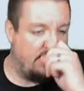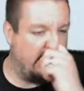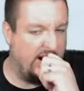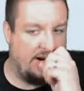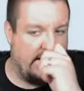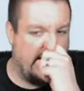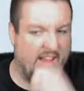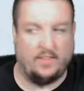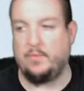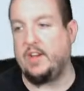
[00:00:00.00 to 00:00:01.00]
for your uh,
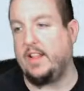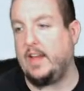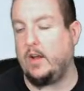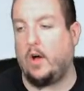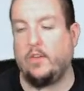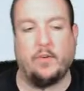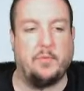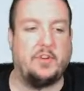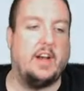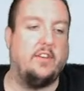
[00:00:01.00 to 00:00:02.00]
super chat. Thank you to all the super
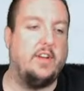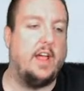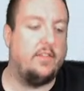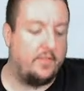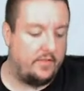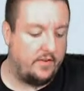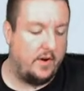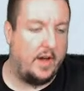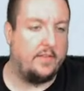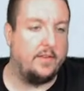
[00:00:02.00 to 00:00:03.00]
chatters. You guys are so
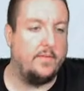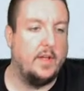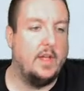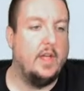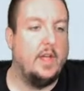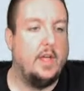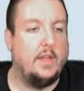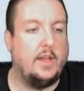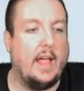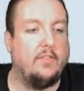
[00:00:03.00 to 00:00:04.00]
awesome.
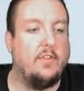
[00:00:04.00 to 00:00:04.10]
You guys do